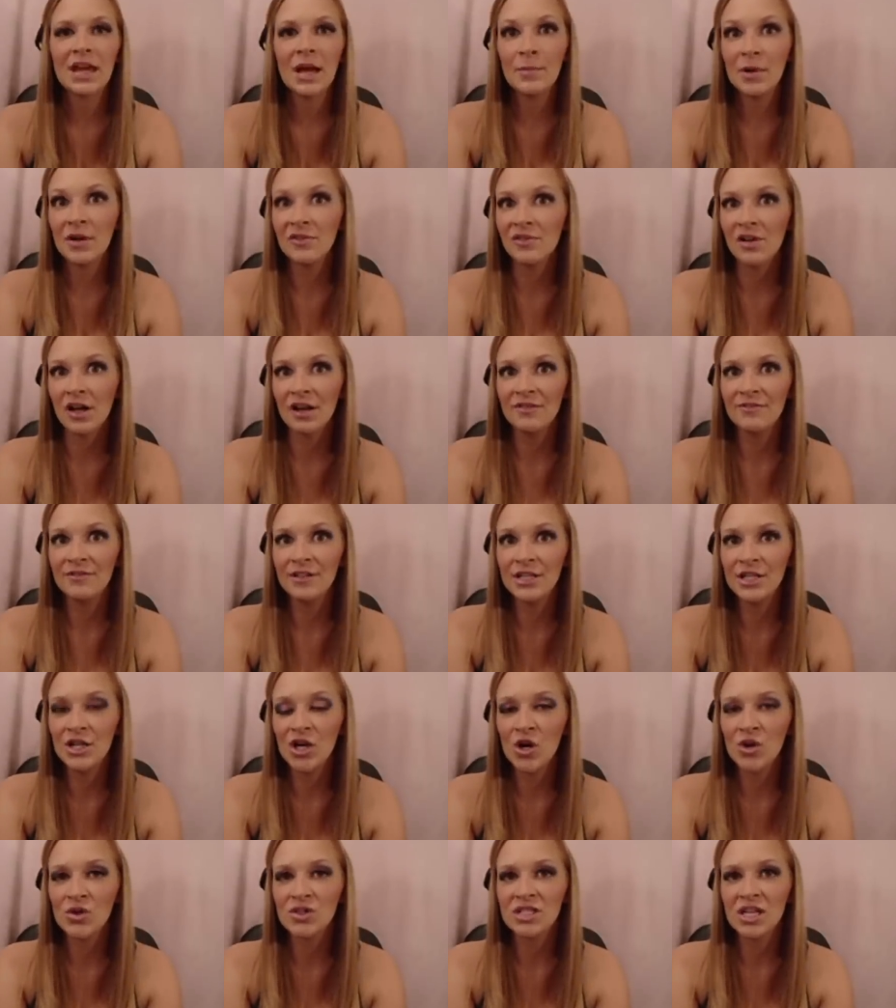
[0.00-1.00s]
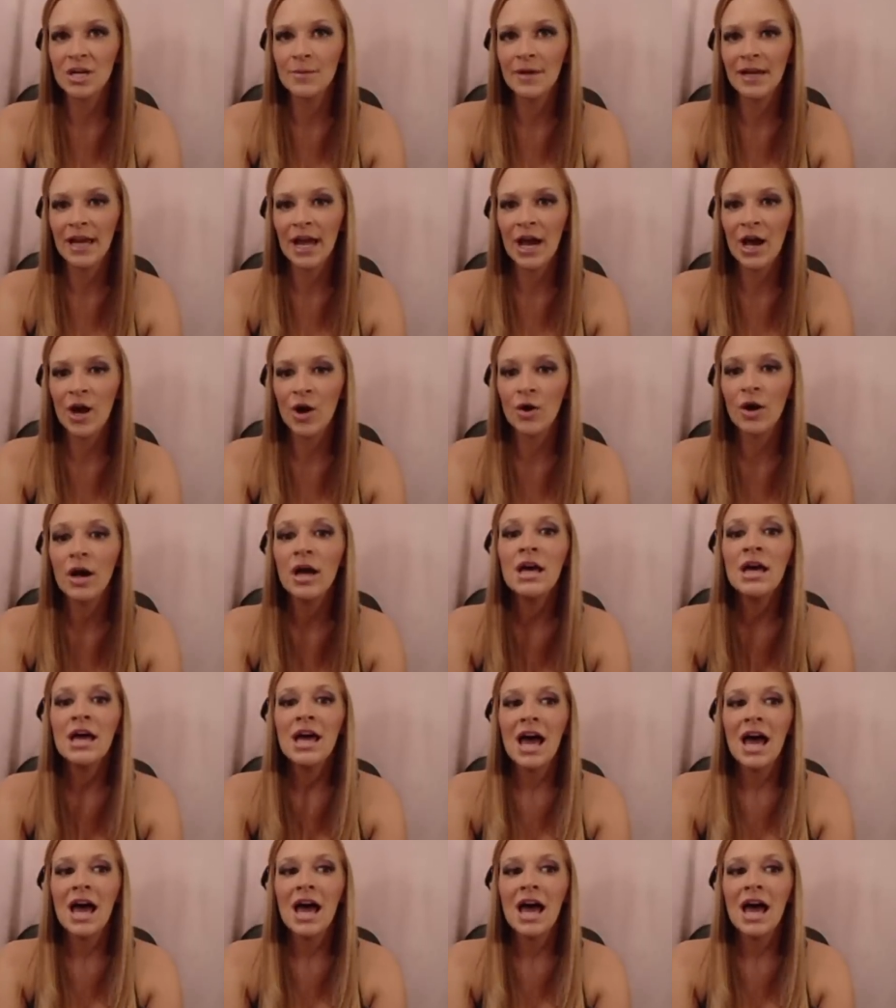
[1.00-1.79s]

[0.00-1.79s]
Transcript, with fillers: I'm going to have a lot of videos coming out